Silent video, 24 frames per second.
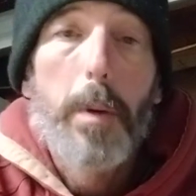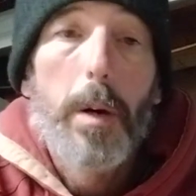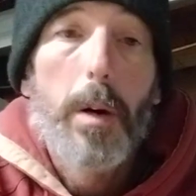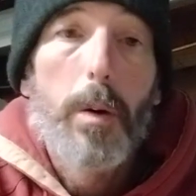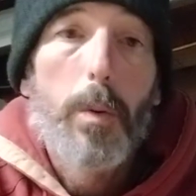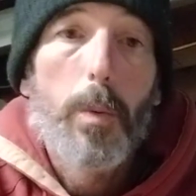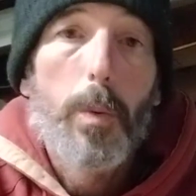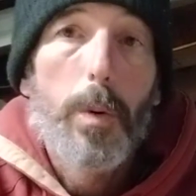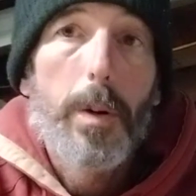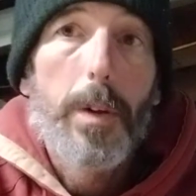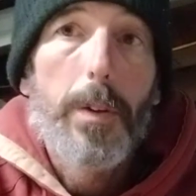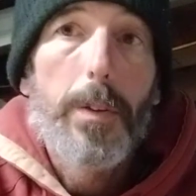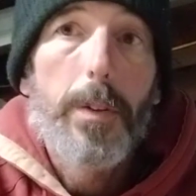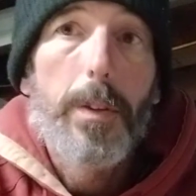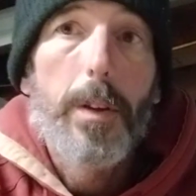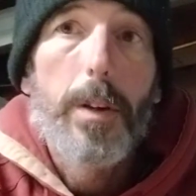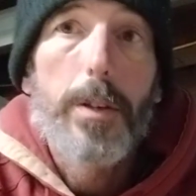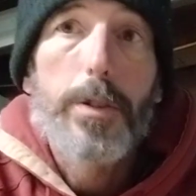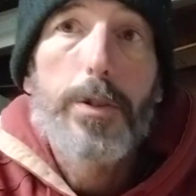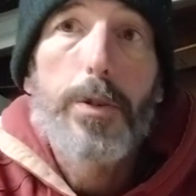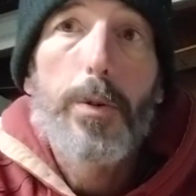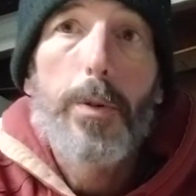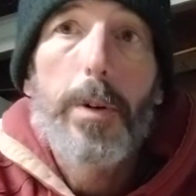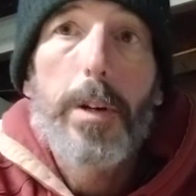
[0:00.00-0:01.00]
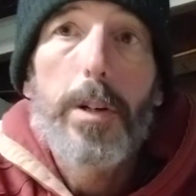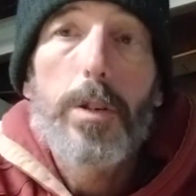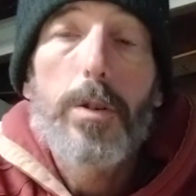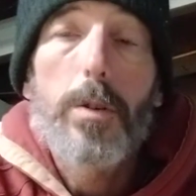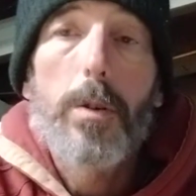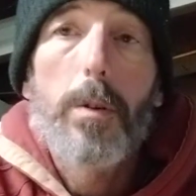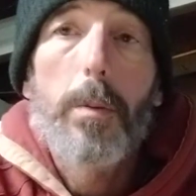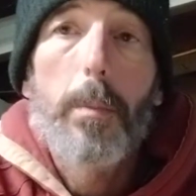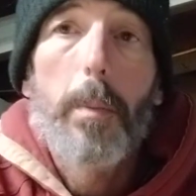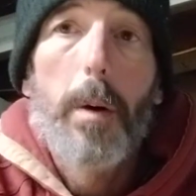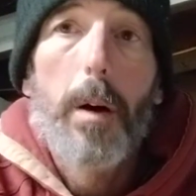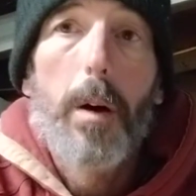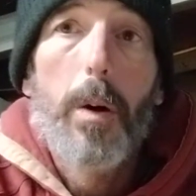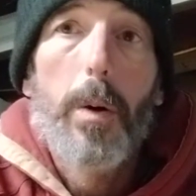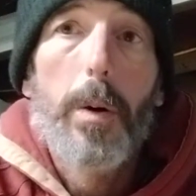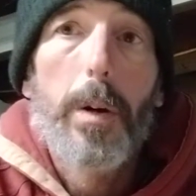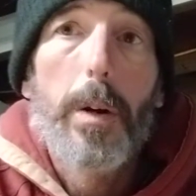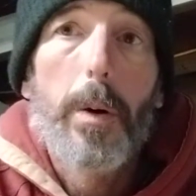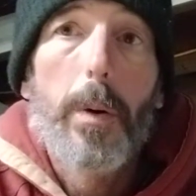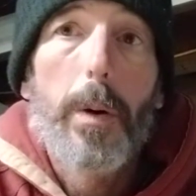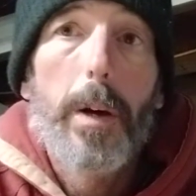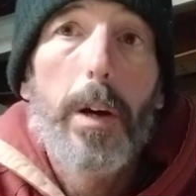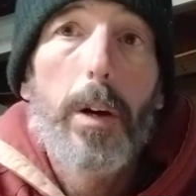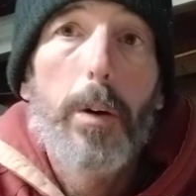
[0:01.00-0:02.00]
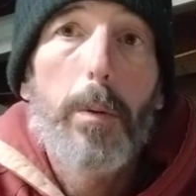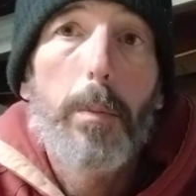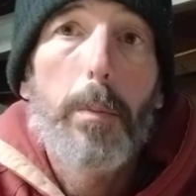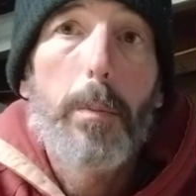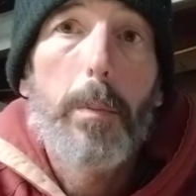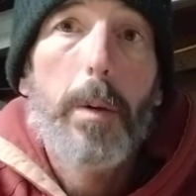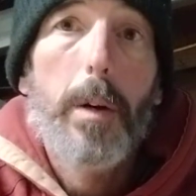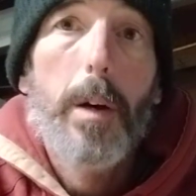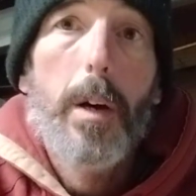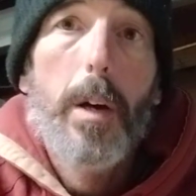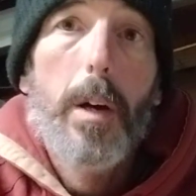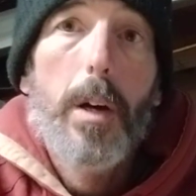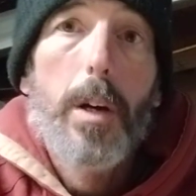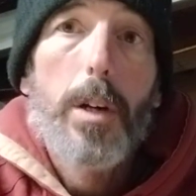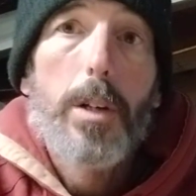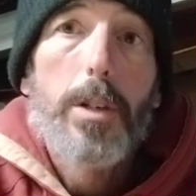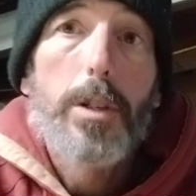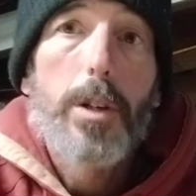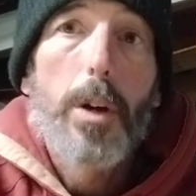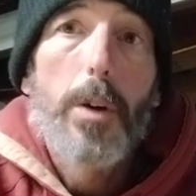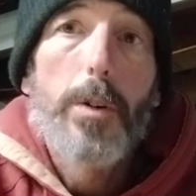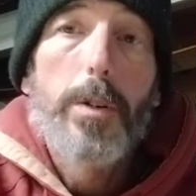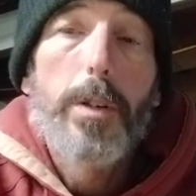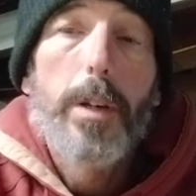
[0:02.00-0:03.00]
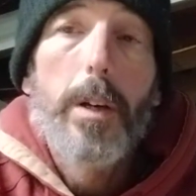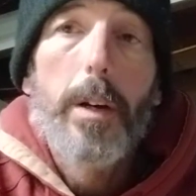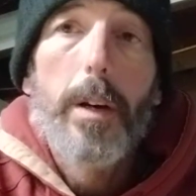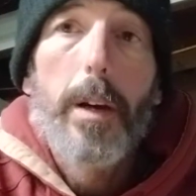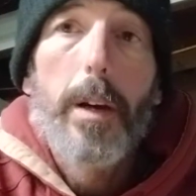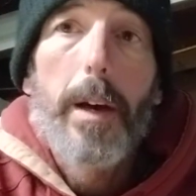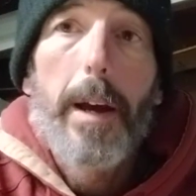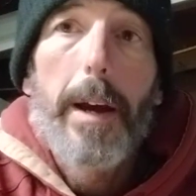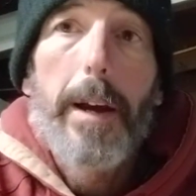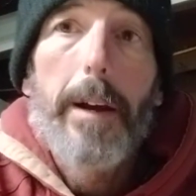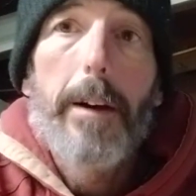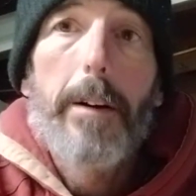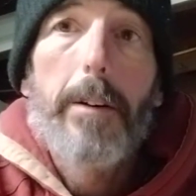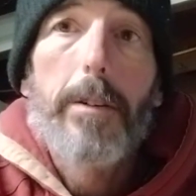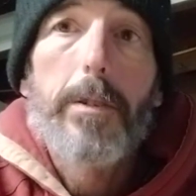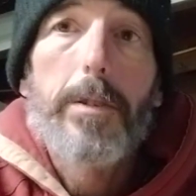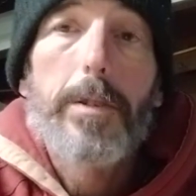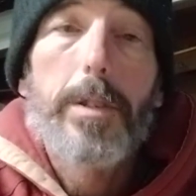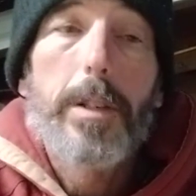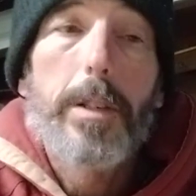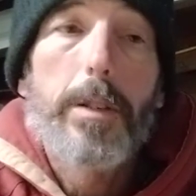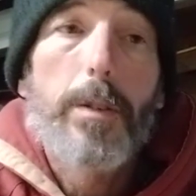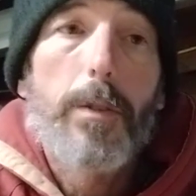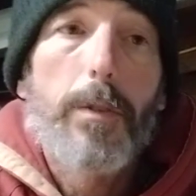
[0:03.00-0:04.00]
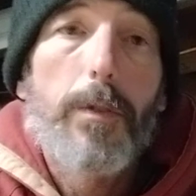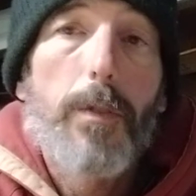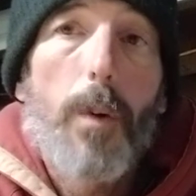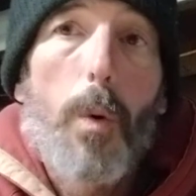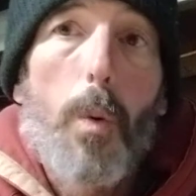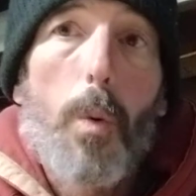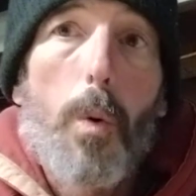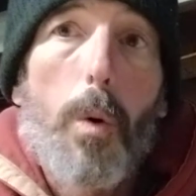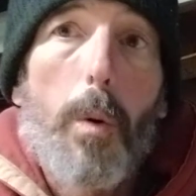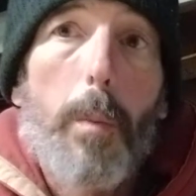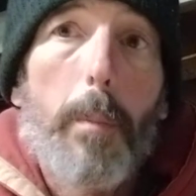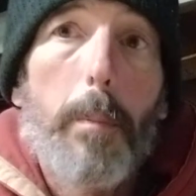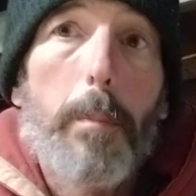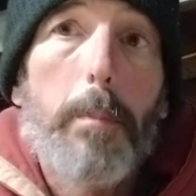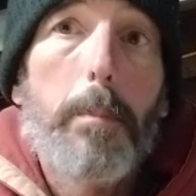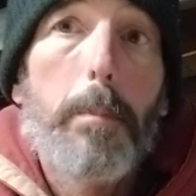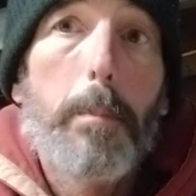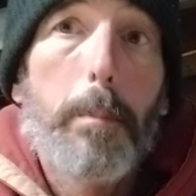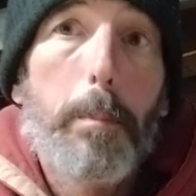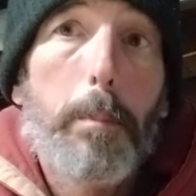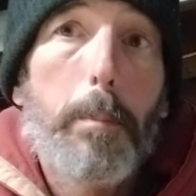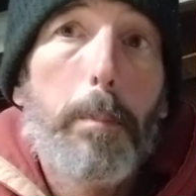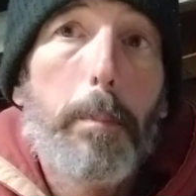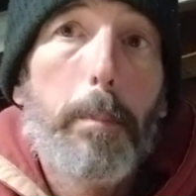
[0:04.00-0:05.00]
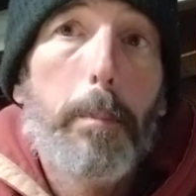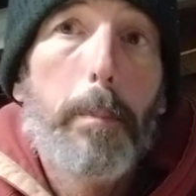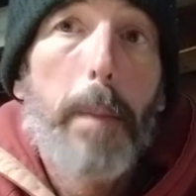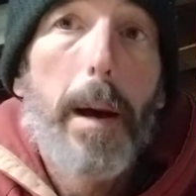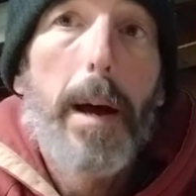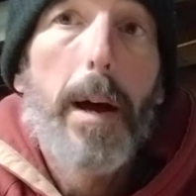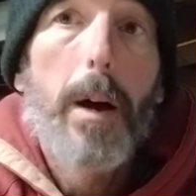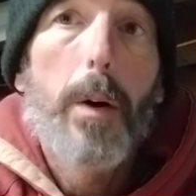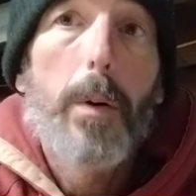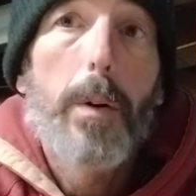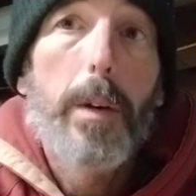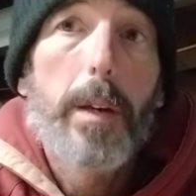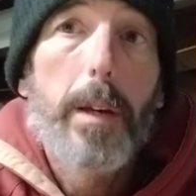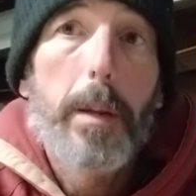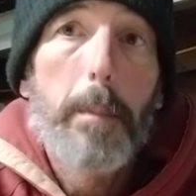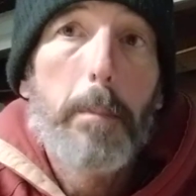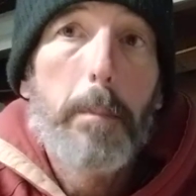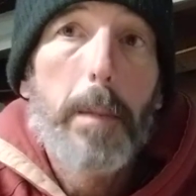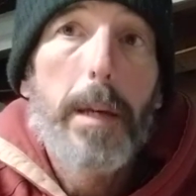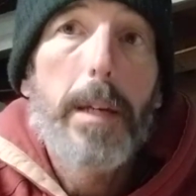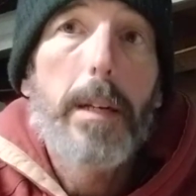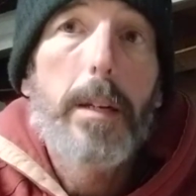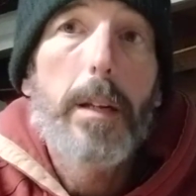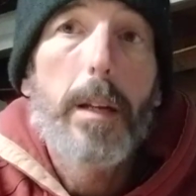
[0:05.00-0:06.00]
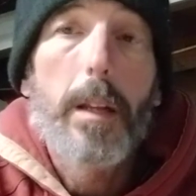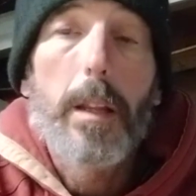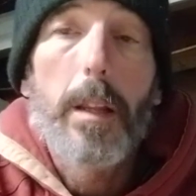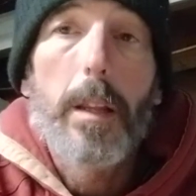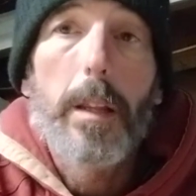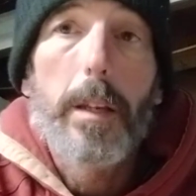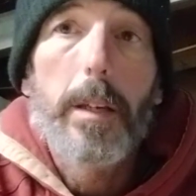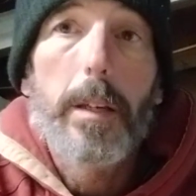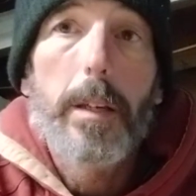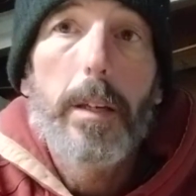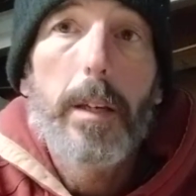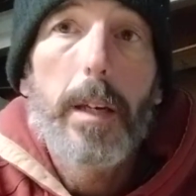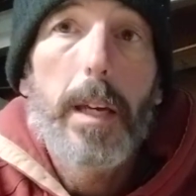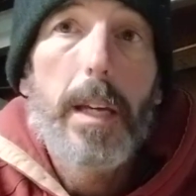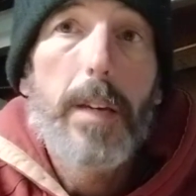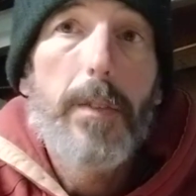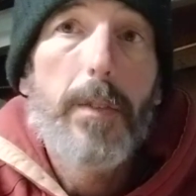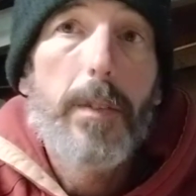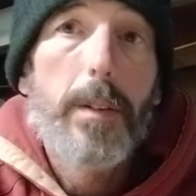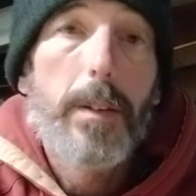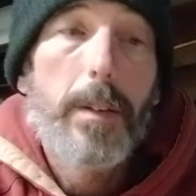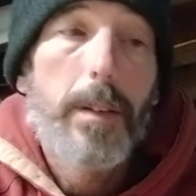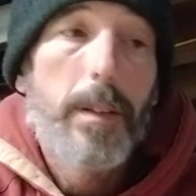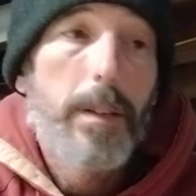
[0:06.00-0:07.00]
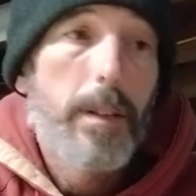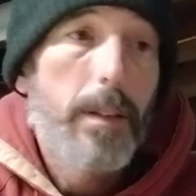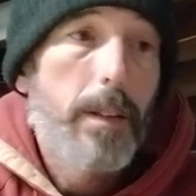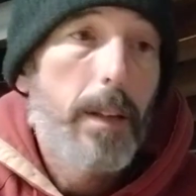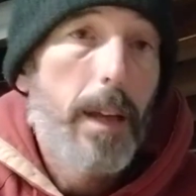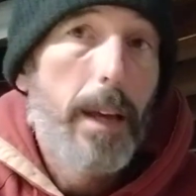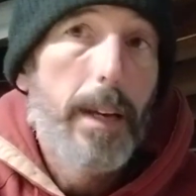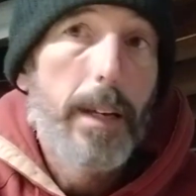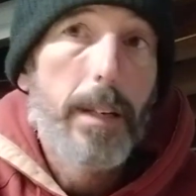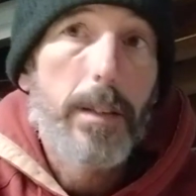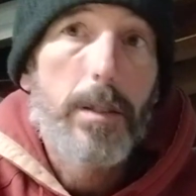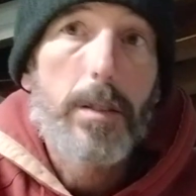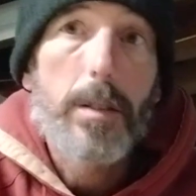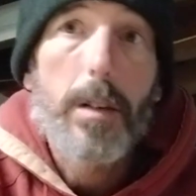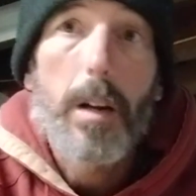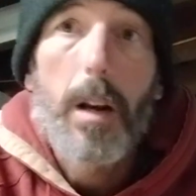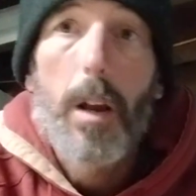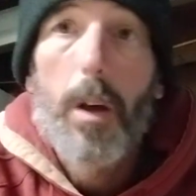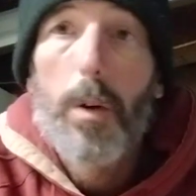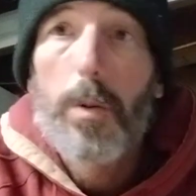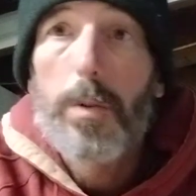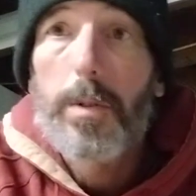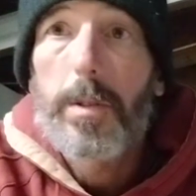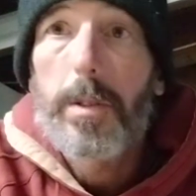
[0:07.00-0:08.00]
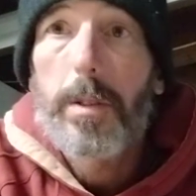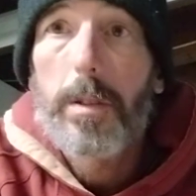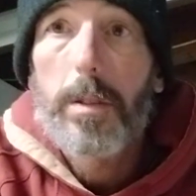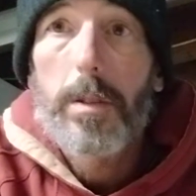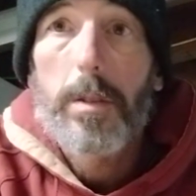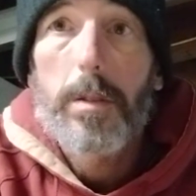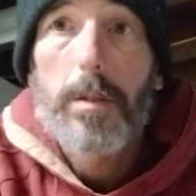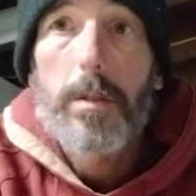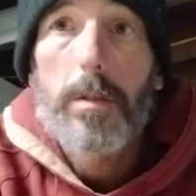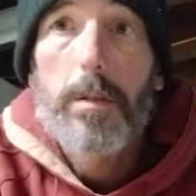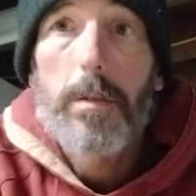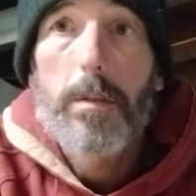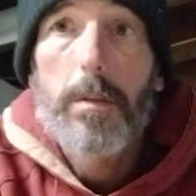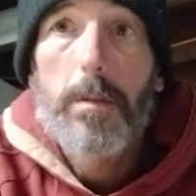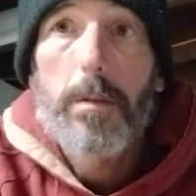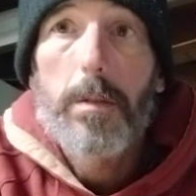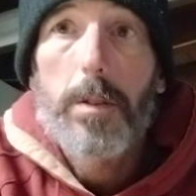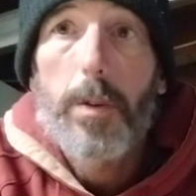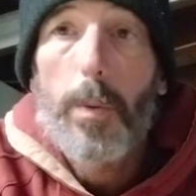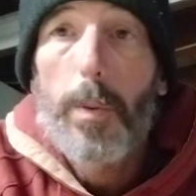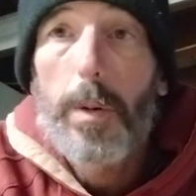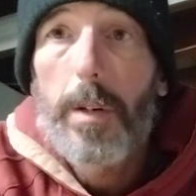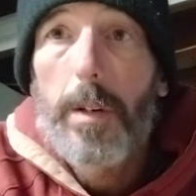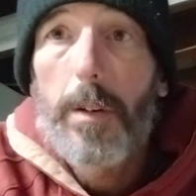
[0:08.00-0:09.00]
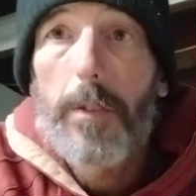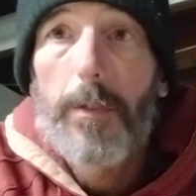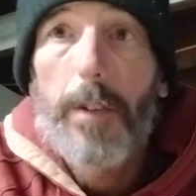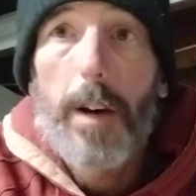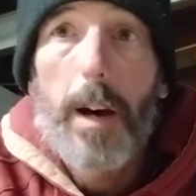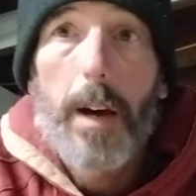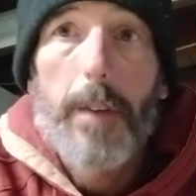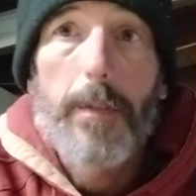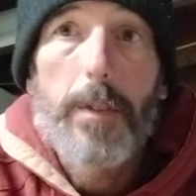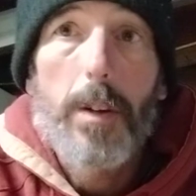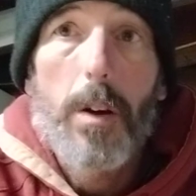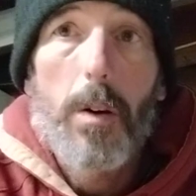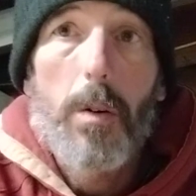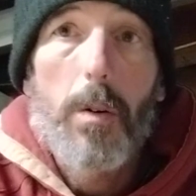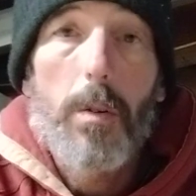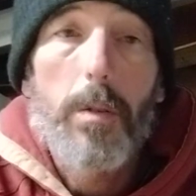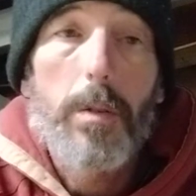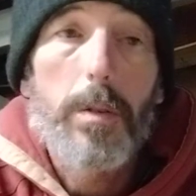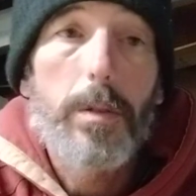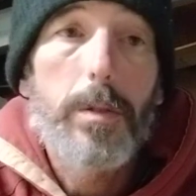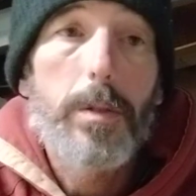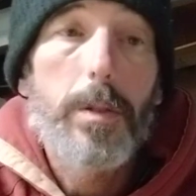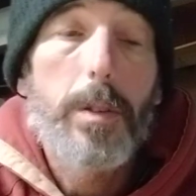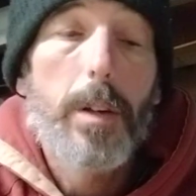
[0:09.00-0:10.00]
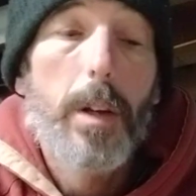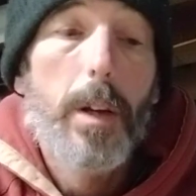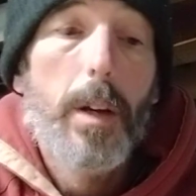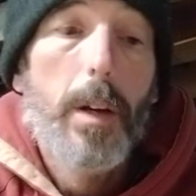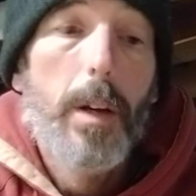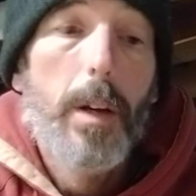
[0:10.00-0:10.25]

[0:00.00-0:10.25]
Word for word: But with a traditional bow, it'll help show you errors in your form about immediately, even as close as three to five yards.